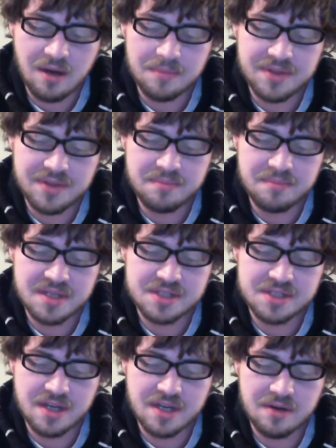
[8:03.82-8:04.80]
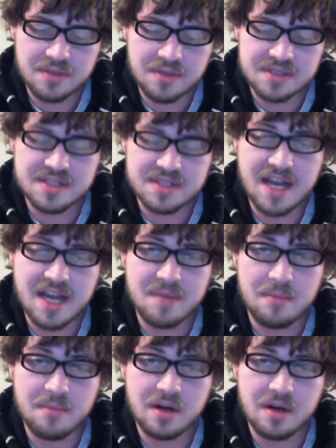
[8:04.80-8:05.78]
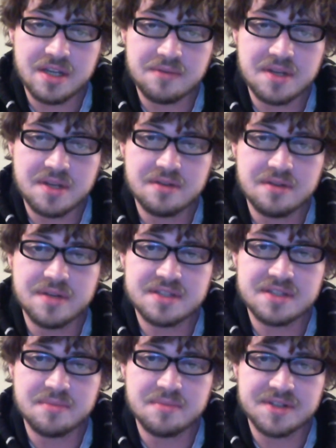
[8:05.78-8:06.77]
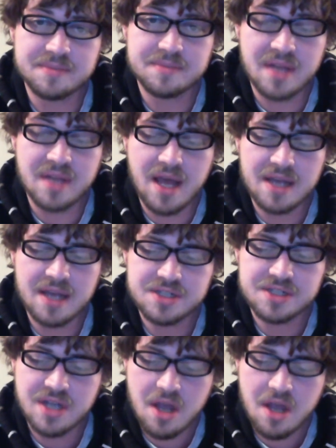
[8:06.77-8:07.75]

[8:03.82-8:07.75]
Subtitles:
Then Big Show gets attacked by Mark Henry, who hits the big splash.